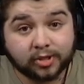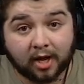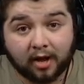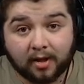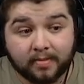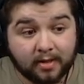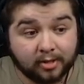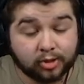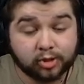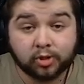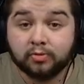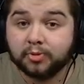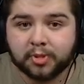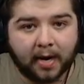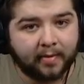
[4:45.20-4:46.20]
done,
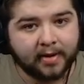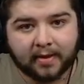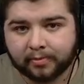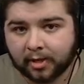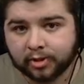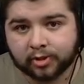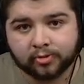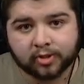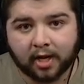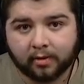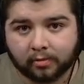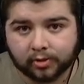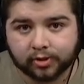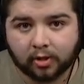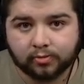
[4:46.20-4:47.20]
two very impressive set of
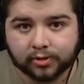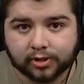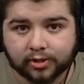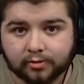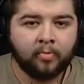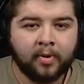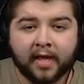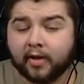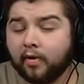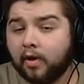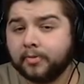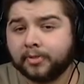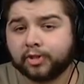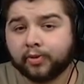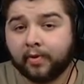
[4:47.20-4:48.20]
results. We then go
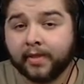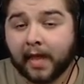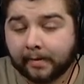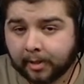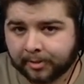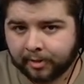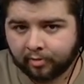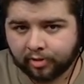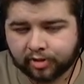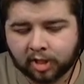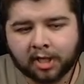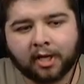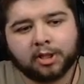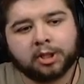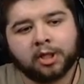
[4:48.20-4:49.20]
over to another viewer
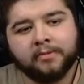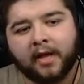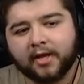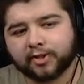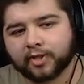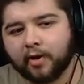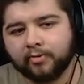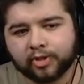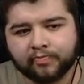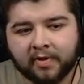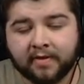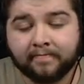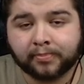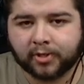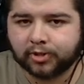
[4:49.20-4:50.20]
suggestion, that is going to
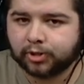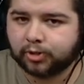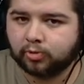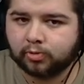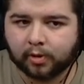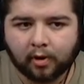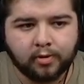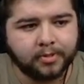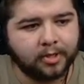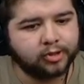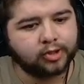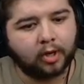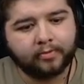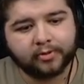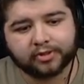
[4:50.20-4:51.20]
be Bristol Rovers,
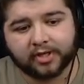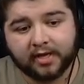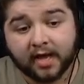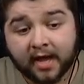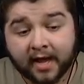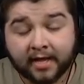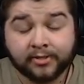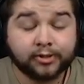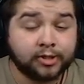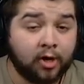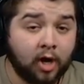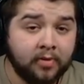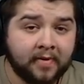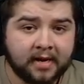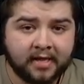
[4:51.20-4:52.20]
obviously in
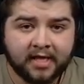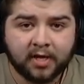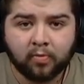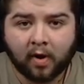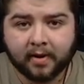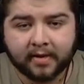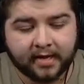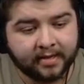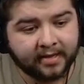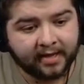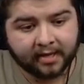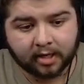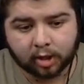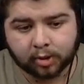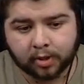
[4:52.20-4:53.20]
Sky Bet League One in the
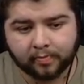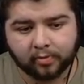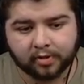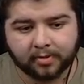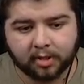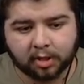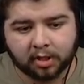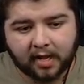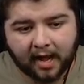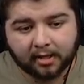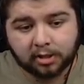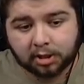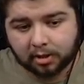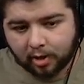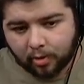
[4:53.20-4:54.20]
English football division.
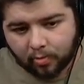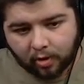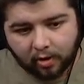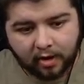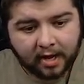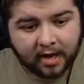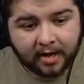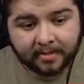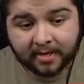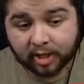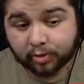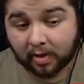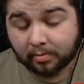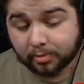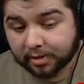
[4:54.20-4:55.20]
And you know what? This
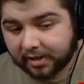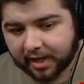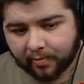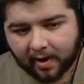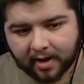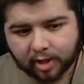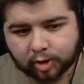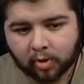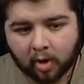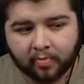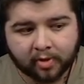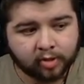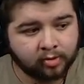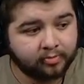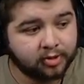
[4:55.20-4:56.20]
went really well as well,
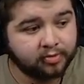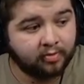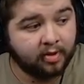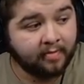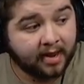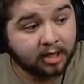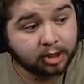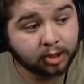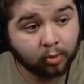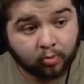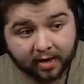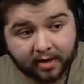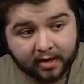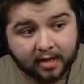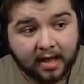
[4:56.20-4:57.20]
because obviously we managed to
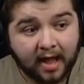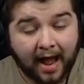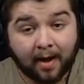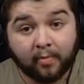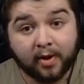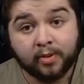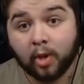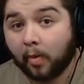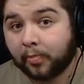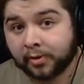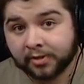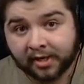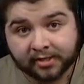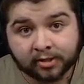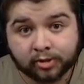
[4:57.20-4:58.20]
win it, and we're not
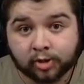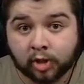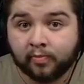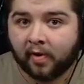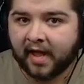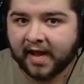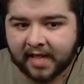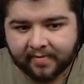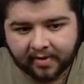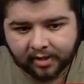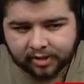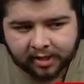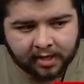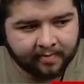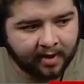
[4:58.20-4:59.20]
predicted to by any
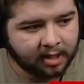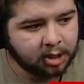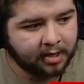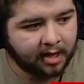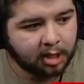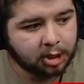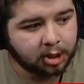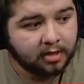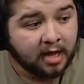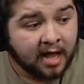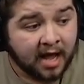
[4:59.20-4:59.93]
means of the imagination,